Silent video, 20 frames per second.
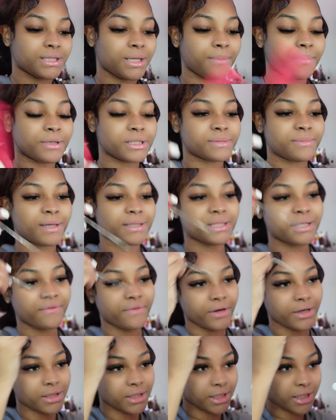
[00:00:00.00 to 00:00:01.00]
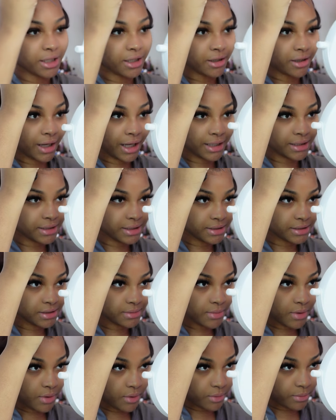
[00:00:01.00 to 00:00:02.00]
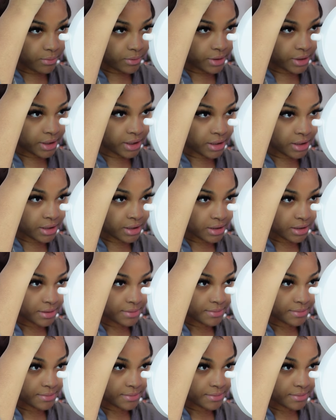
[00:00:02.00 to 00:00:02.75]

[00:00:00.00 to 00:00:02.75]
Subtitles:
I brushed my teeth earlier, I did some homework,